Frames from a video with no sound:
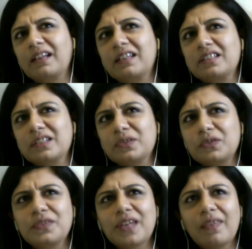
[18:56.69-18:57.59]
And she sort of
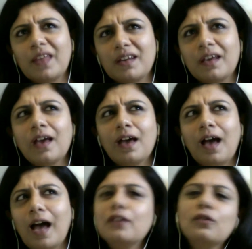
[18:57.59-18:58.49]
said that,
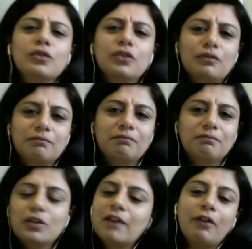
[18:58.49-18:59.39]
I know you're
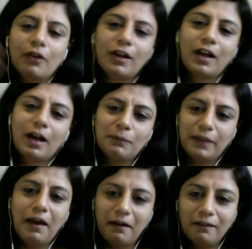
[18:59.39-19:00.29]
never going to come
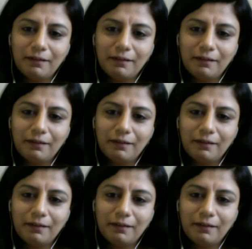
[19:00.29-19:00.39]
there.